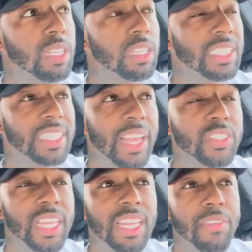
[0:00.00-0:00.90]
the skill
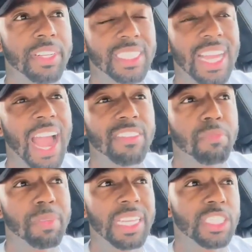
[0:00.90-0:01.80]
set level doesn't have to
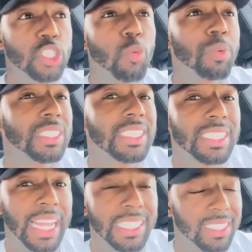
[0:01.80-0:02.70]
be so
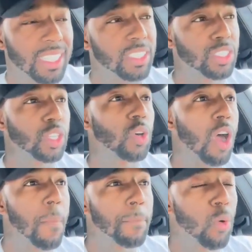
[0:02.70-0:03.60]
precise, so
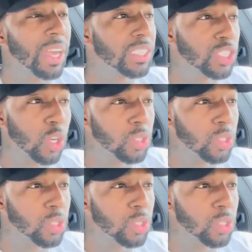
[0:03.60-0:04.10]
on point, so